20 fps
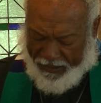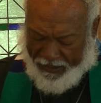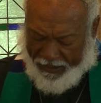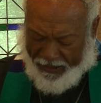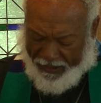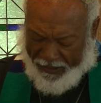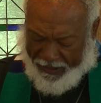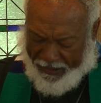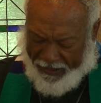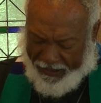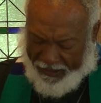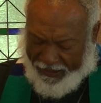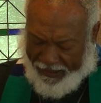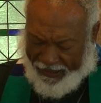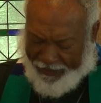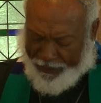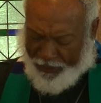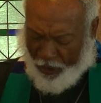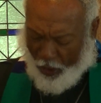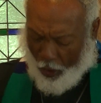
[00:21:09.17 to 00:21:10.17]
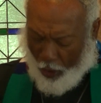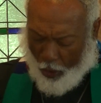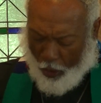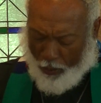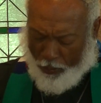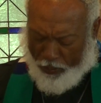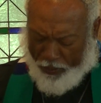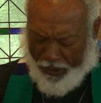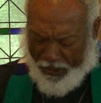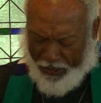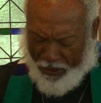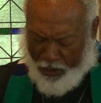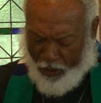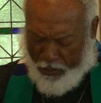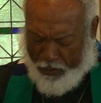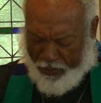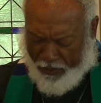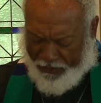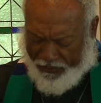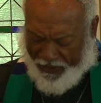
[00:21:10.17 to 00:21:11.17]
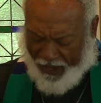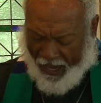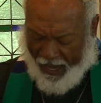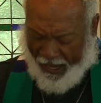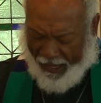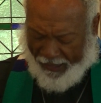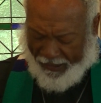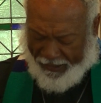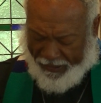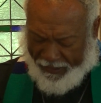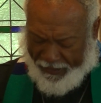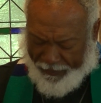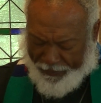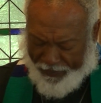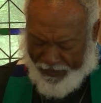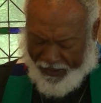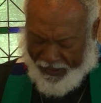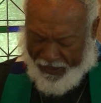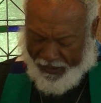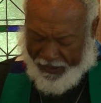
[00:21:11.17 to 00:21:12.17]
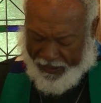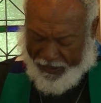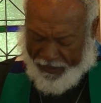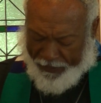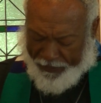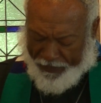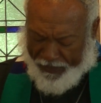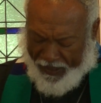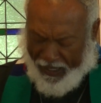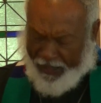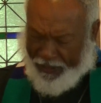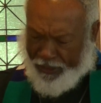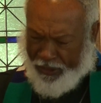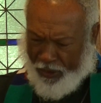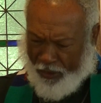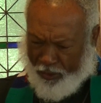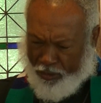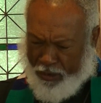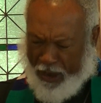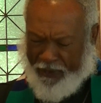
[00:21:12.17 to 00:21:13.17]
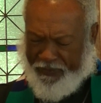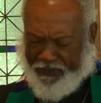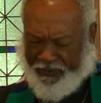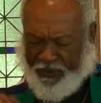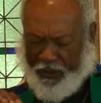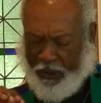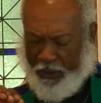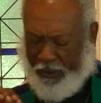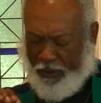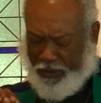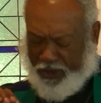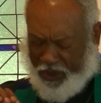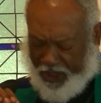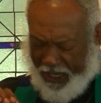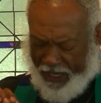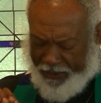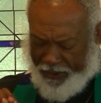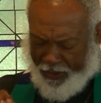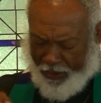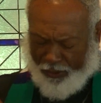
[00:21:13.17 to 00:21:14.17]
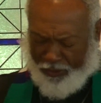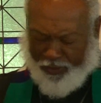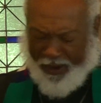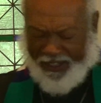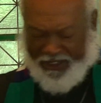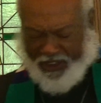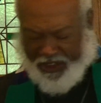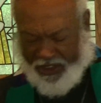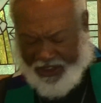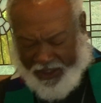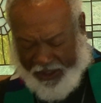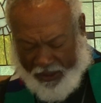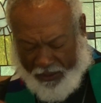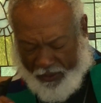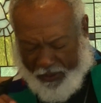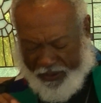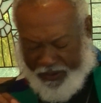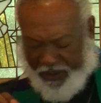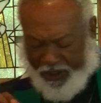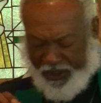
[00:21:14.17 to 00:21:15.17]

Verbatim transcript: in the hope that you provide, in the refuge and the rescue and